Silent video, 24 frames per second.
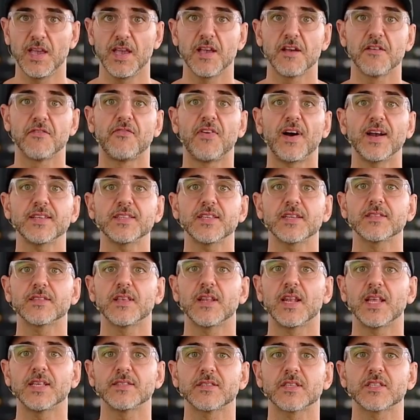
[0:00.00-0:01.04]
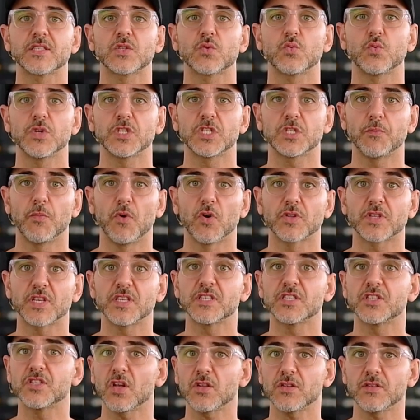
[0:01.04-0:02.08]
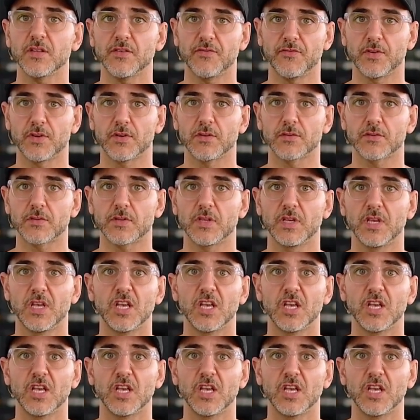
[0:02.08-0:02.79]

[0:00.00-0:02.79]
Finding the lens's sweet spot is not difficult.